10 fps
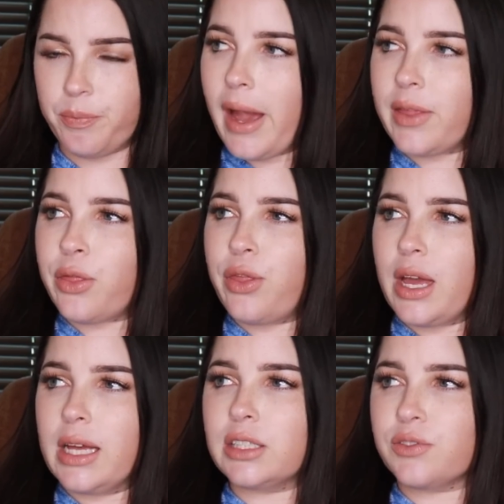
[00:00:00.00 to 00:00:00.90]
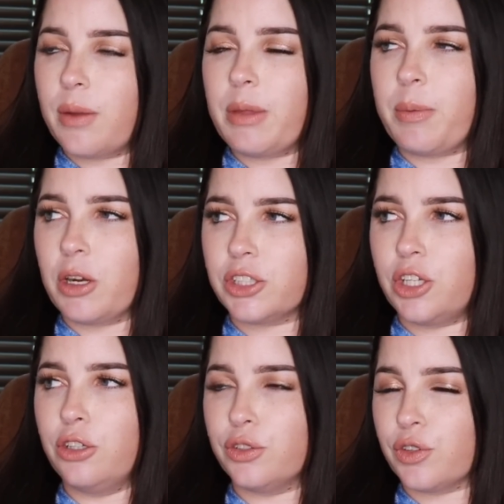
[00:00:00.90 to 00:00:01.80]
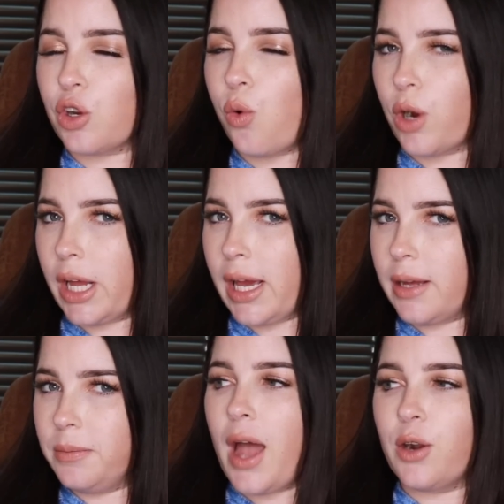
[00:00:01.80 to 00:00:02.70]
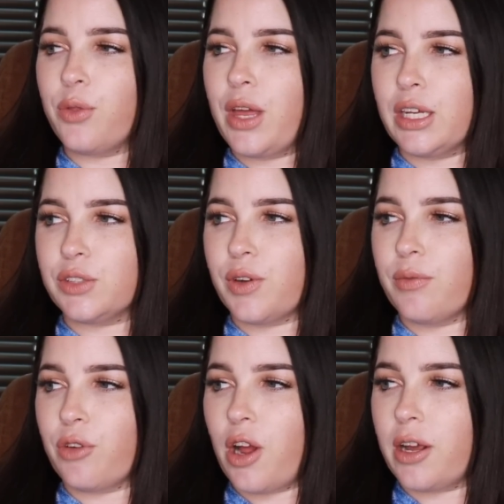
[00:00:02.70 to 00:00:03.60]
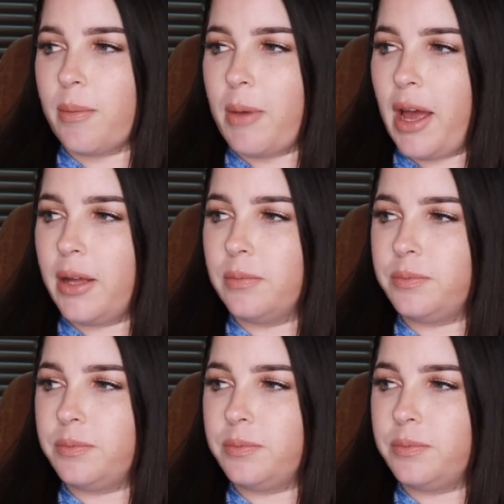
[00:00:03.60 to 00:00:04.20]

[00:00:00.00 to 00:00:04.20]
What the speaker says: I think it's from the person who's recording it. I don't think it's from Veronica Bay.